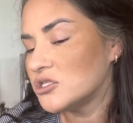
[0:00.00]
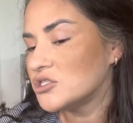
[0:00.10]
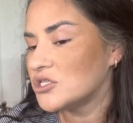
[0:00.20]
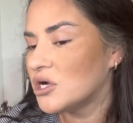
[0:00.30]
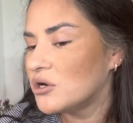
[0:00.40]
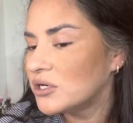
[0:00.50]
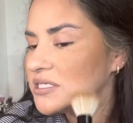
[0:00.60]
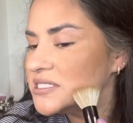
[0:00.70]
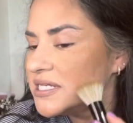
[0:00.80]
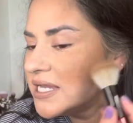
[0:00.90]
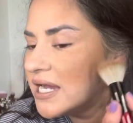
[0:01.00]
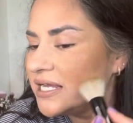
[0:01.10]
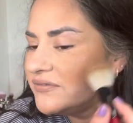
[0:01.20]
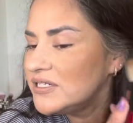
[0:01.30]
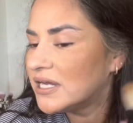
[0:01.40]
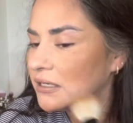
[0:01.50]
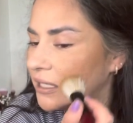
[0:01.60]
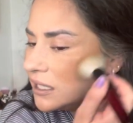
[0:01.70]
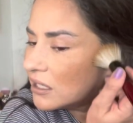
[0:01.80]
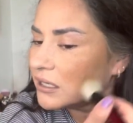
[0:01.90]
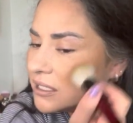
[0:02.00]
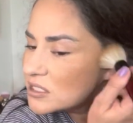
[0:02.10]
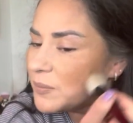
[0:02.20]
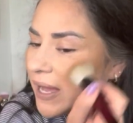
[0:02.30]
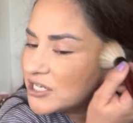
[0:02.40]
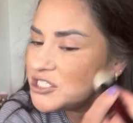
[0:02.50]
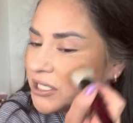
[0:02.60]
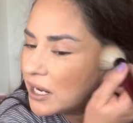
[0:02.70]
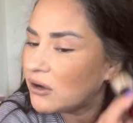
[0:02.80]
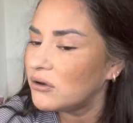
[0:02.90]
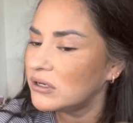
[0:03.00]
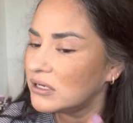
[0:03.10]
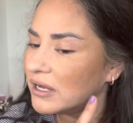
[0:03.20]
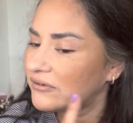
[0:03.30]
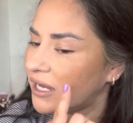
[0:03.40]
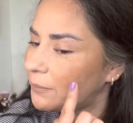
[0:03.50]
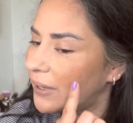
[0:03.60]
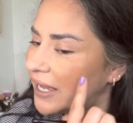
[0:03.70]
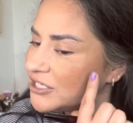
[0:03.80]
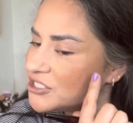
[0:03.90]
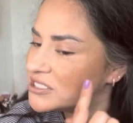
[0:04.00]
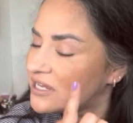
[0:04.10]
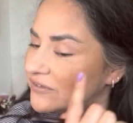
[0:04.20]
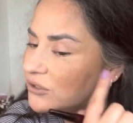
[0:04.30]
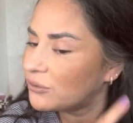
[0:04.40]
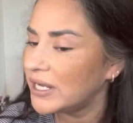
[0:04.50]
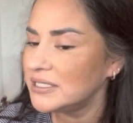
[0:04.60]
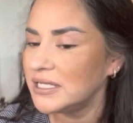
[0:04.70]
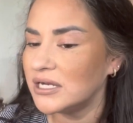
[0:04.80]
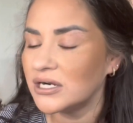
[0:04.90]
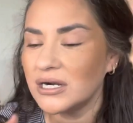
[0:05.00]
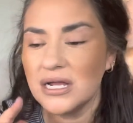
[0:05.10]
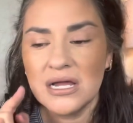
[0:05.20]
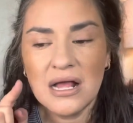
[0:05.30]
So, cause see, yeah, even down here, it's patchy now. I've got patches of it right there.